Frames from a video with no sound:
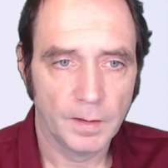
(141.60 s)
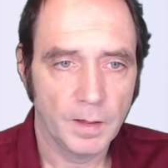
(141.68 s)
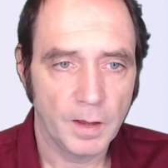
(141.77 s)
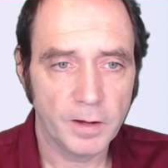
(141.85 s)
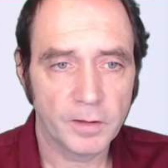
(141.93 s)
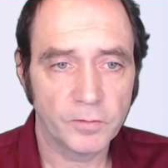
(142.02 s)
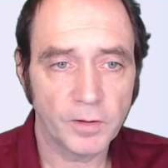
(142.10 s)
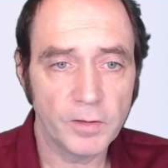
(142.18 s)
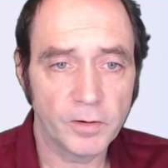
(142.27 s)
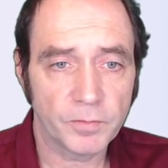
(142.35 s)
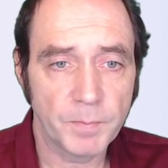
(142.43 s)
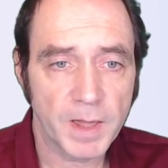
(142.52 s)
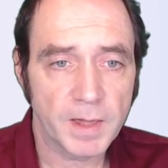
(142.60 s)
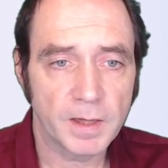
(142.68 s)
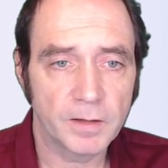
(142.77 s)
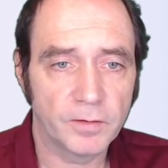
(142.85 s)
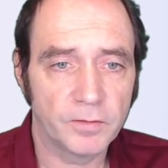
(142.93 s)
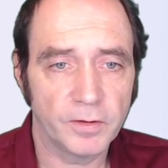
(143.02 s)
And you can see that it's making a
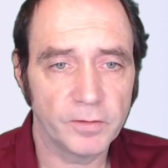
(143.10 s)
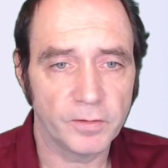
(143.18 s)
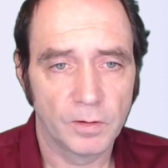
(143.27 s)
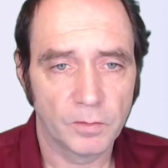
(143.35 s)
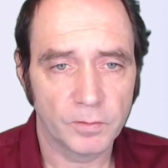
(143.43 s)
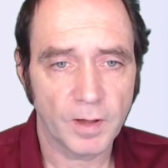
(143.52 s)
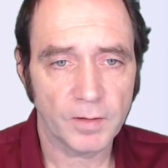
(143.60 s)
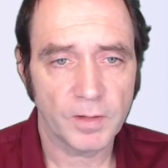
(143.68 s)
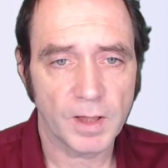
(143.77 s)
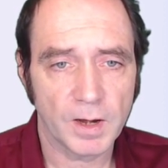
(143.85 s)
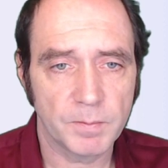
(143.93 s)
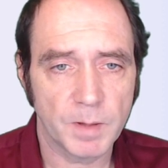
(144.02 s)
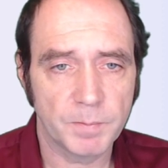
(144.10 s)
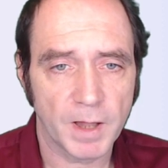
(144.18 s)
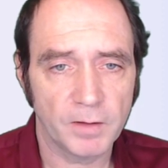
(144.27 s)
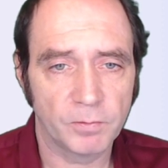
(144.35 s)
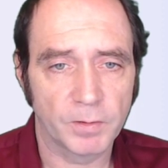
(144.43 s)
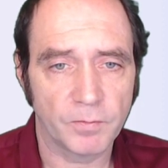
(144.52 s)
decision to attack the enemy
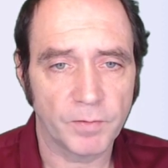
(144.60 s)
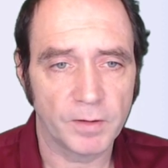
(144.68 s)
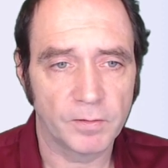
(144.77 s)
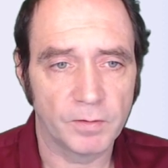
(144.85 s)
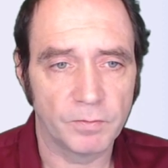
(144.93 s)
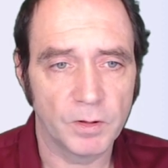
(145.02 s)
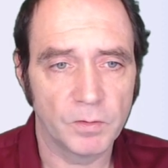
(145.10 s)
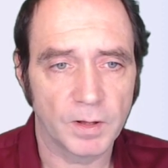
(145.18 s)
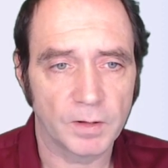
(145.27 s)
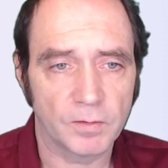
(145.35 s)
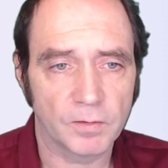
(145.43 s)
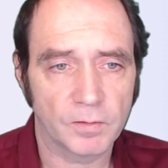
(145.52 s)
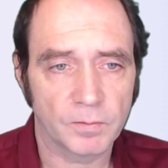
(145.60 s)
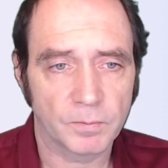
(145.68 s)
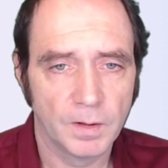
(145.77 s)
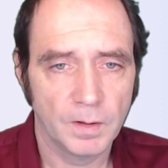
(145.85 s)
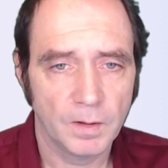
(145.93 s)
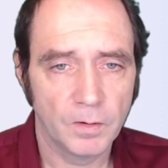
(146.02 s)
base with offensive units,
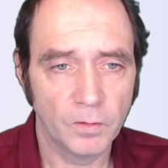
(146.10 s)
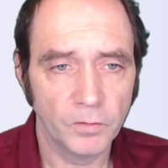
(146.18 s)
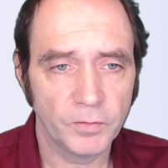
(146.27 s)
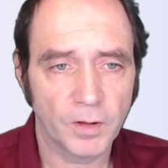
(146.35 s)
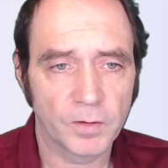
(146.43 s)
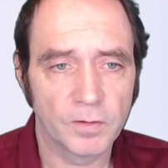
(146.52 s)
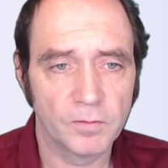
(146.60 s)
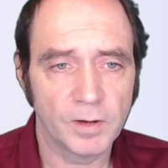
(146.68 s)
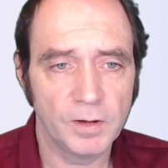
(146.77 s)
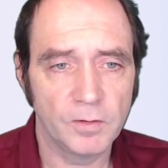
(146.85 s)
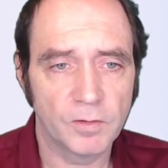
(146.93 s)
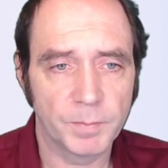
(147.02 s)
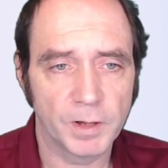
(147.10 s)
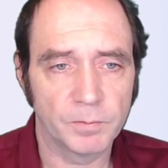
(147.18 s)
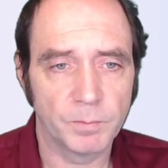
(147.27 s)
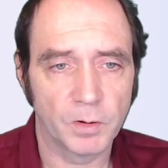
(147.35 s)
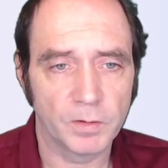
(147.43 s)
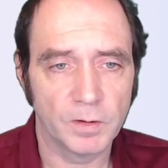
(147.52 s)
and also continue to build
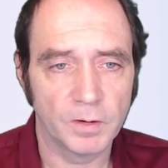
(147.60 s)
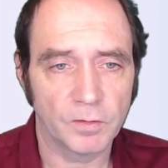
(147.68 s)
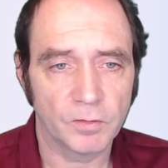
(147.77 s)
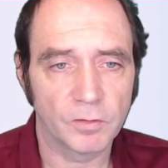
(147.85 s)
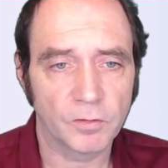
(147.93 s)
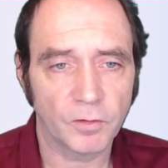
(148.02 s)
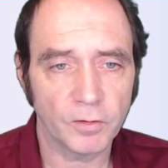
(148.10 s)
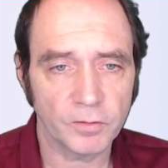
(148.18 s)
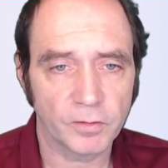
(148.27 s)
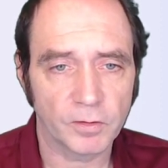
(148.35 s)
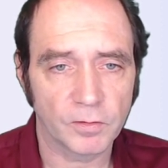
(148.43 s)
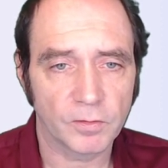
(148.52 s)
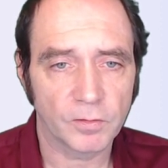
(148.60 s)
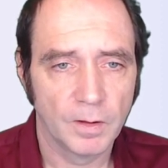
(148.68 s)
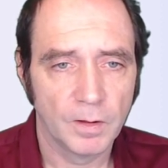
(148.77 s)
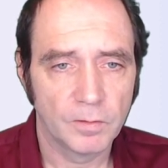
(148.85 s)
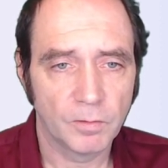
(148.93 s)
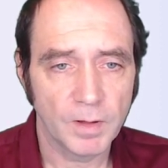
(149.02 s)
more units and structures
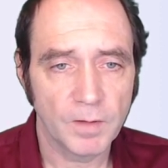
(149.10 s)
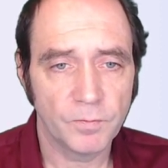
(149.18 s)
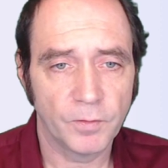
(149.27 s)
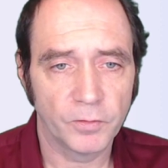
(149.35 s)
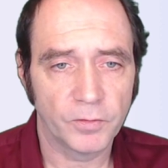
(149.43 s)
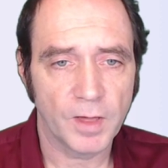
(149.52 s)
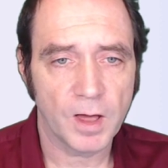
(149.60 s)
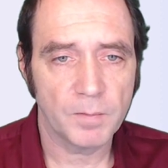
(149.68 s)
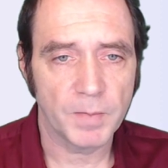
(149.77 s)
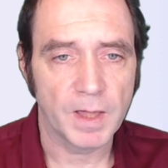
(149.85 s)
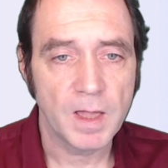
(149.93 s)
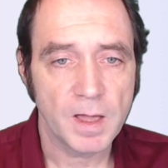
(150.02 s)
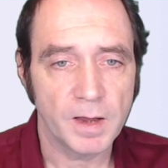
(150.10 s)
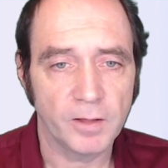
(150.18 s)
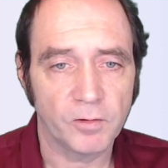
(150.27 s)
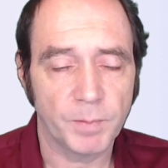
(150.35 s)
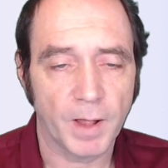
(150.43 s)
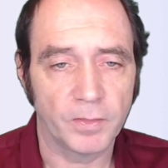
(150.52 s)
to reinforce the army and
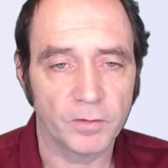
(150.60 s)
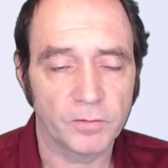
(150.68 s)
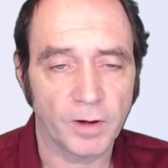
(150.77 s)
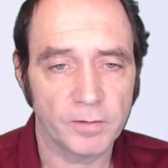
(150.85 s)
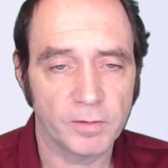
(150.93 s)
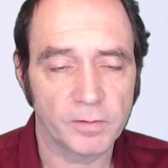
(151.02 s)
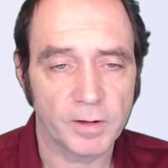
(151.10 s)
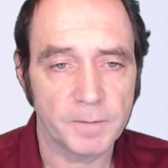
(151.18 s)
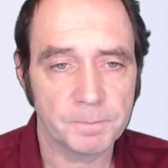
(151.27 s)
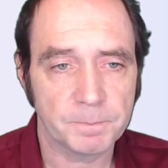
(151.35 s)
expand the strategy.